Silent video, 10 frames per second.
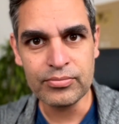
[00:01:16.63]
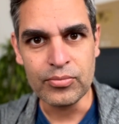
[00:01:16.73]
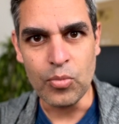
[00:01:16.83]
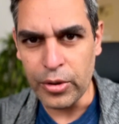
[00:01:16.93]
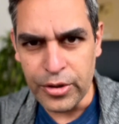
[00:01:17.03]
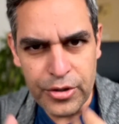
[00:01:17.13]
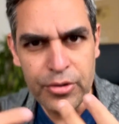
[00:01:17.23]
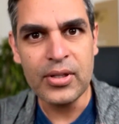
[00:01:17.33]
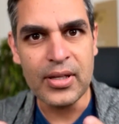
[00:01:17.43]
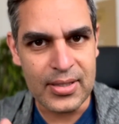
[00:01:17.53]
What do you
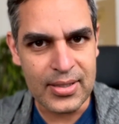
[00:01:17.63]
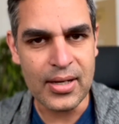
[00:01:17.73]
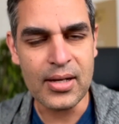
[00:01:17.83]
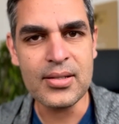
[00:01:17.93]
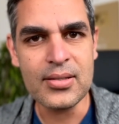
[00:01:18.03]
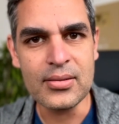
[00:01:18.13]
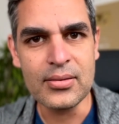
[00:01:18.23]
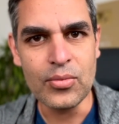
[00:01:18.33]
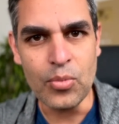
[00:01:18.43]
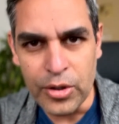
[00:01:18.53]
think is the answer?
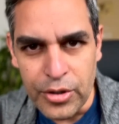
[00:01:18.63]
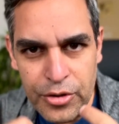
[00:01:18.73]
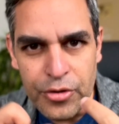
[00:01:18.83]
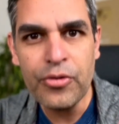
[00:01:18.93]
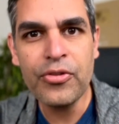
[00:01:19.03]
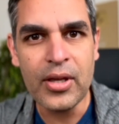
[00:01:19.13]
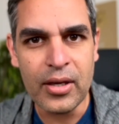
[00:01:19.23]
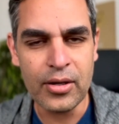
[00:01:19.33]
What do you think